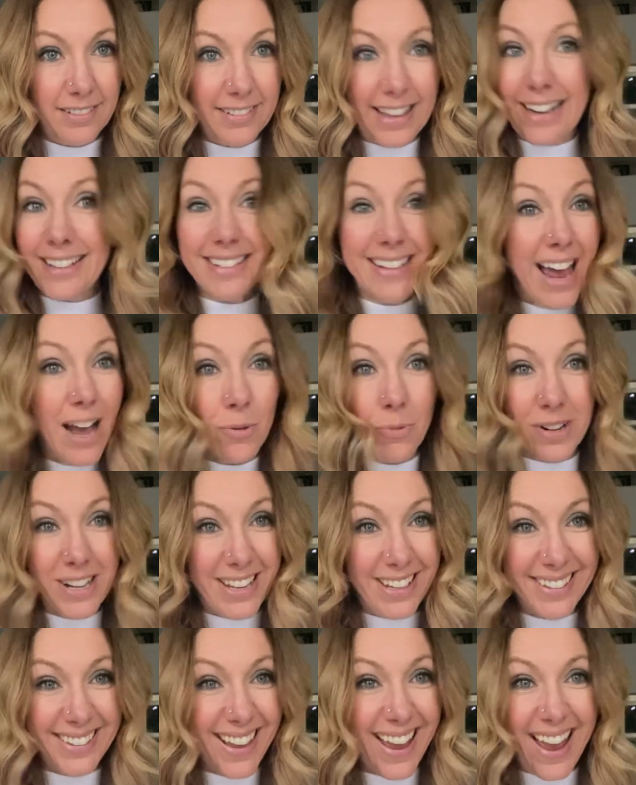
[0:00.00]
That's not what he
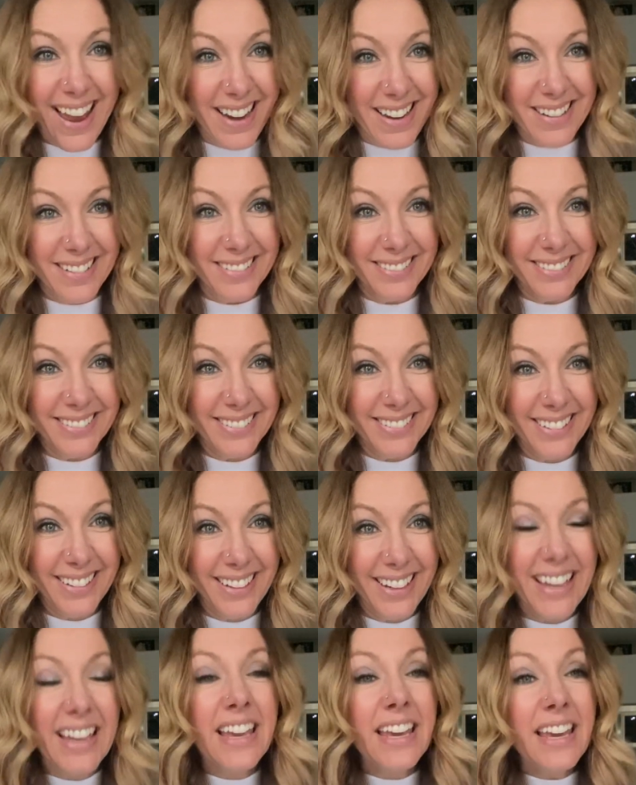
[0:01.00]
said.
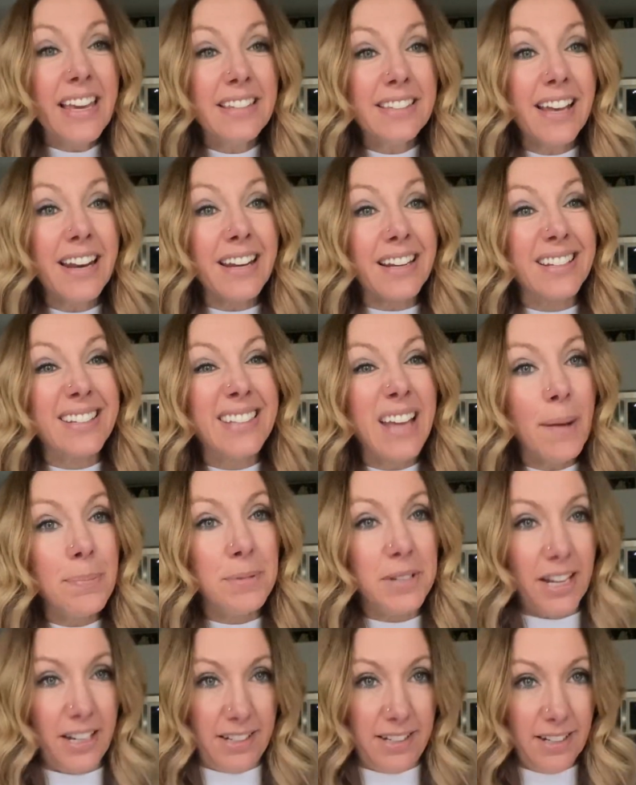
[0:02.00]
He said accept
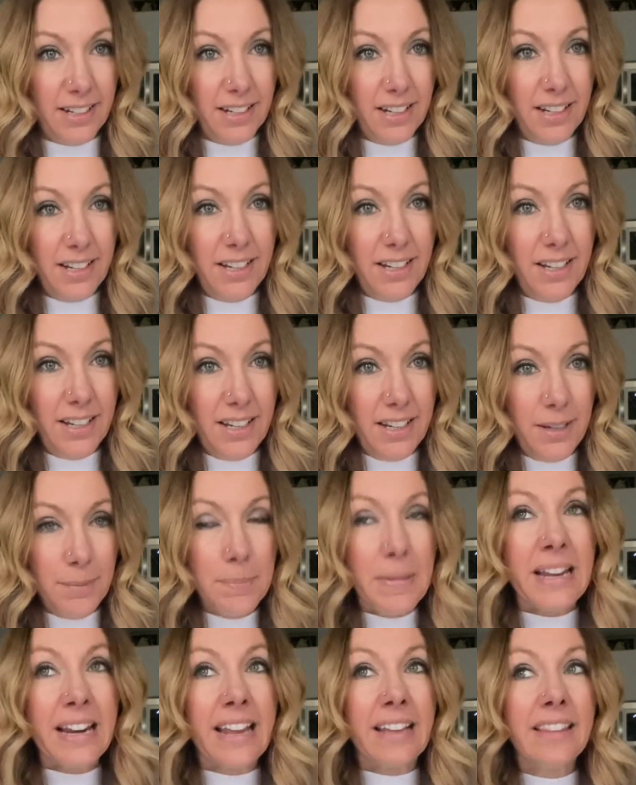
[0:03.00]
it,
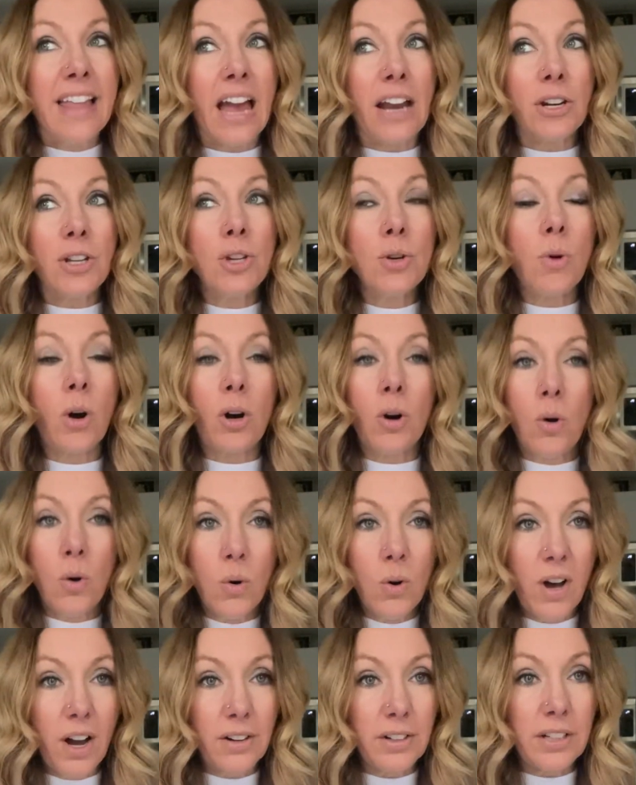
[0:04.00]
meaning that you are
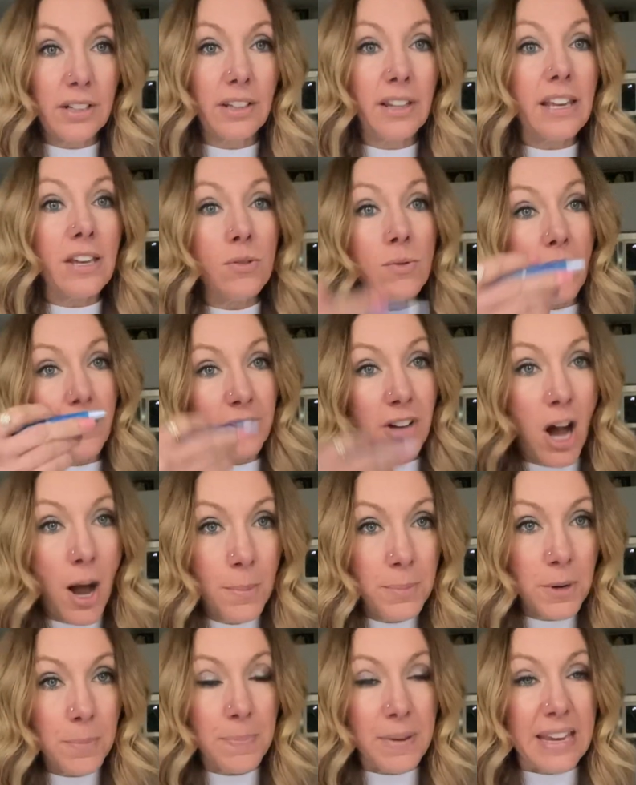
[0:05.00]
wholeheartedly, you have
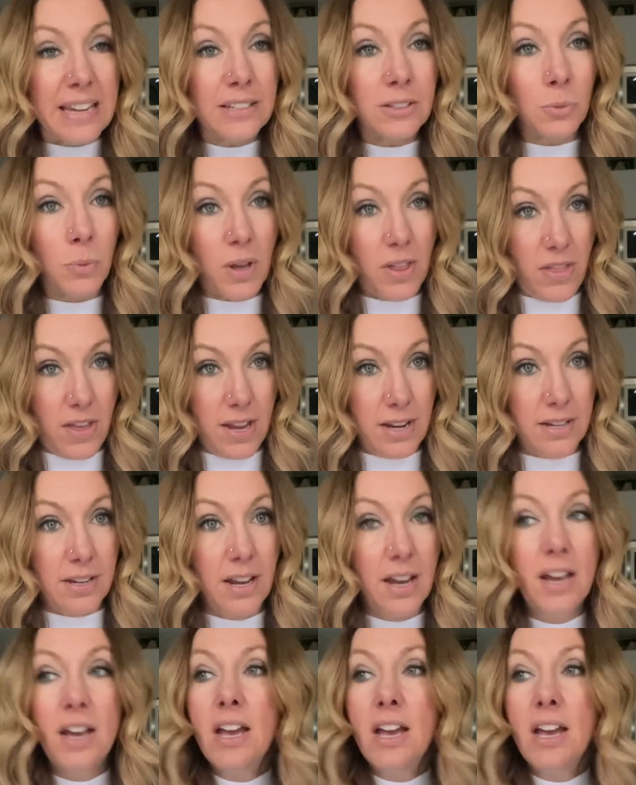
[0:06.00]
come to peace with it.